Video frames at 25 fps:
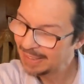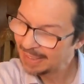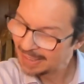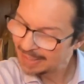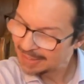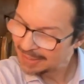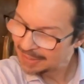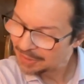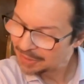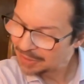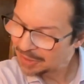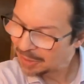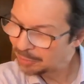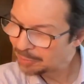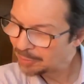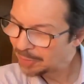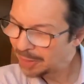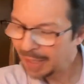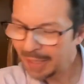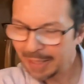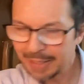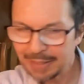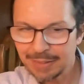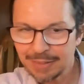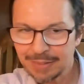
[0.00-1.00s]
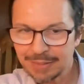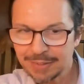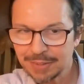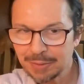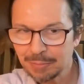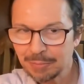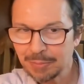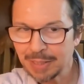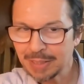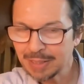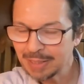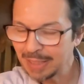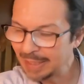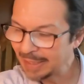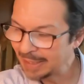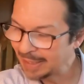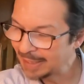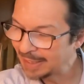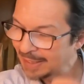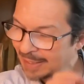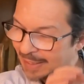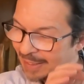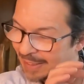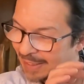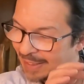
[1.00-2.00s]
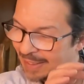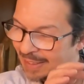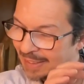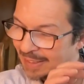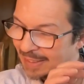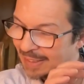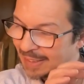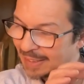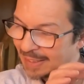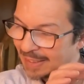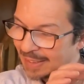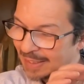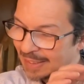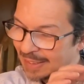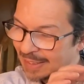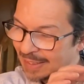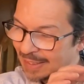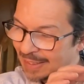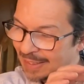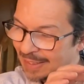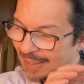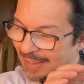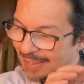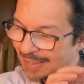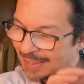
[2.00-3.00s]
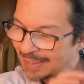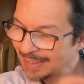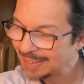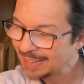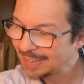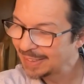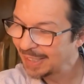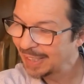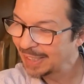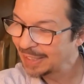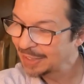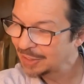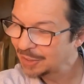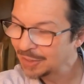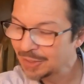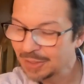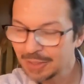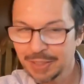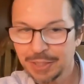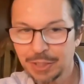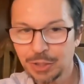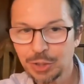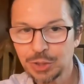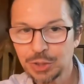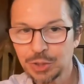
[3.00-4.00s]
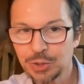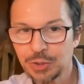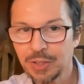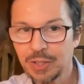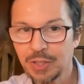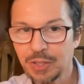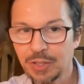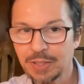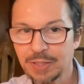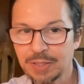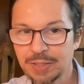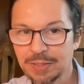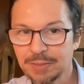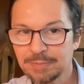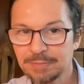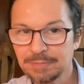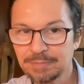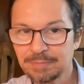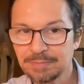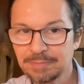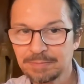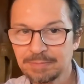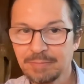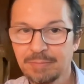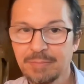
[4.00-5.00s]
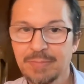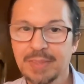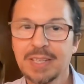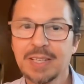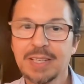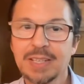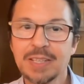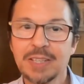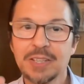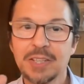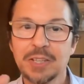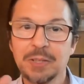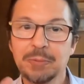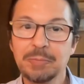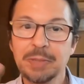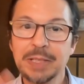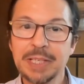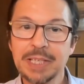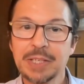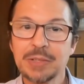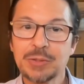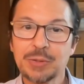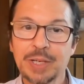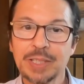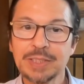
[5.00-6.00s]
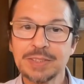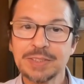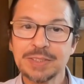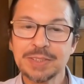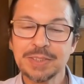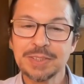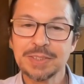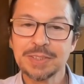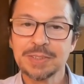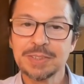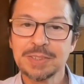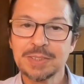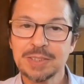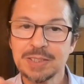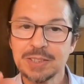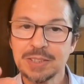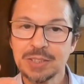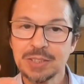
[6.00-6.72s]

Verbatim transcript: And the subtitle is something like Science, Literature, and Art. The Meaning Crisis,